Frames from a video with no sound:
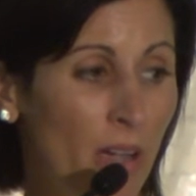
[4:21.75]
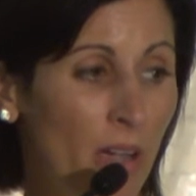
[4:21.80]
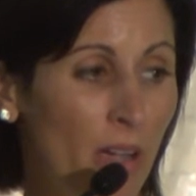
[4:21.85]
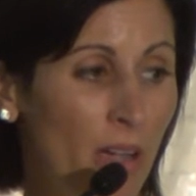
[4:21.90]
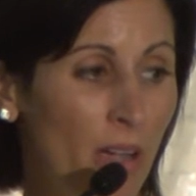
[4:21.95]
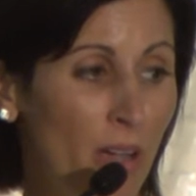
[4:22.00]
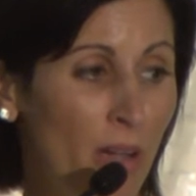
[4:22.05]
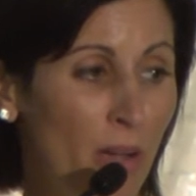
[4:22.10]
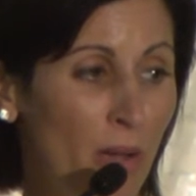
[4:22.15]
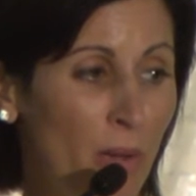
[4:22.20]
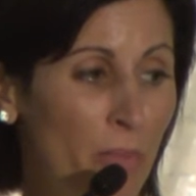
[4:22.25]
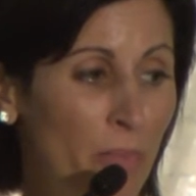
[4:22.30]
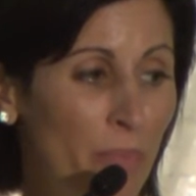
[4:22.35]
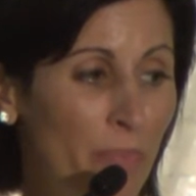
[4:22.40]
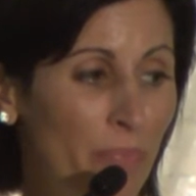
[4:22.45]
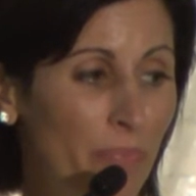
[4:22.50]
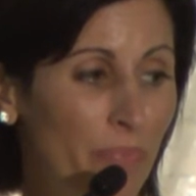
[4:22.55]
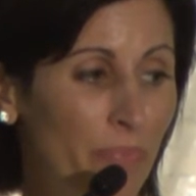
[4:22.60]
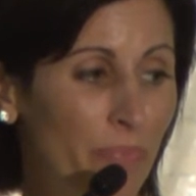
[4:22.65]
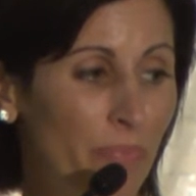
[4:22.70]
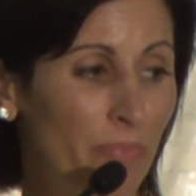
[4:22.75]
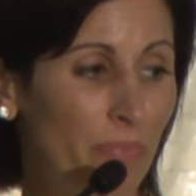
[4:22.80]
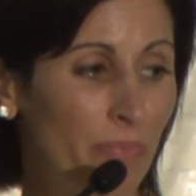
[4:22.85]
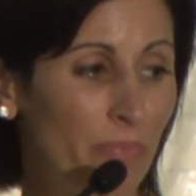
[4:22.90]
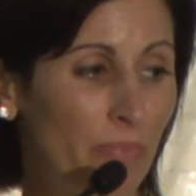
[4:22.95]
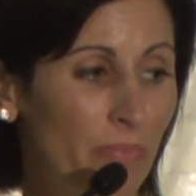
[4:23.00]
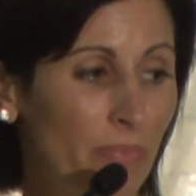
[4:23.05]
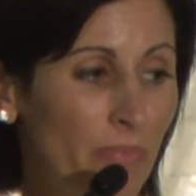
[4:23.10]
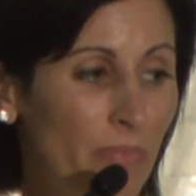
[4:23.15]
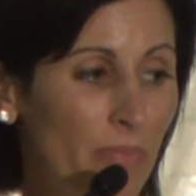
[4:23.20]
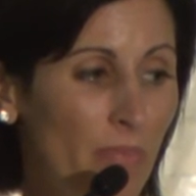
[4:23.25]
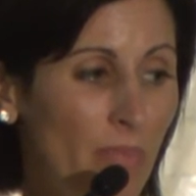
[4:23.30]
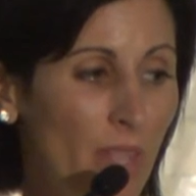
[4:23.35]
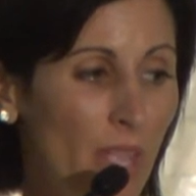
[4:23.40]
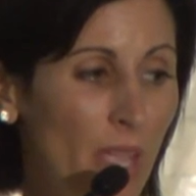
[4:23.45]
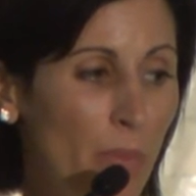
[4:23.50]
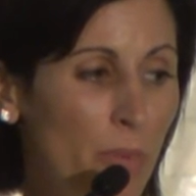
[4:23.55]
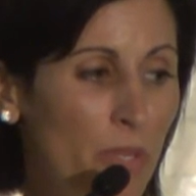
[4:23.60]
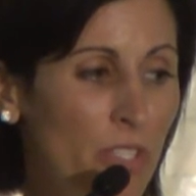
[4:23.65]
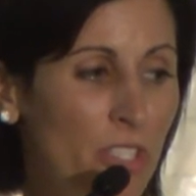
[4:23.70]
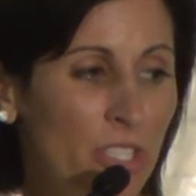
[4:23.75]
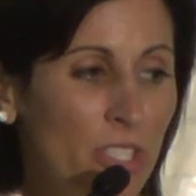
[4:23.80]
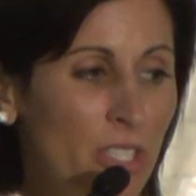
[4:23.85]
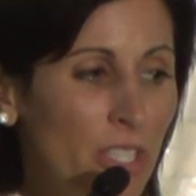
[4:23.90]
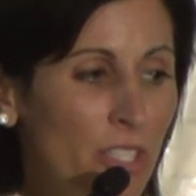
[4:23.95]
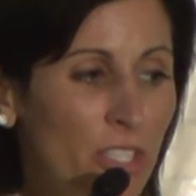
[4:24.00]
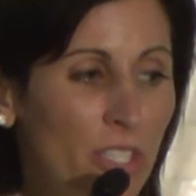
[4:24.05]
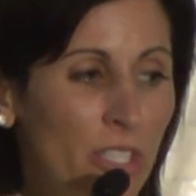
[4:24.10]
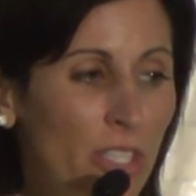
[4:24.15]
It was just such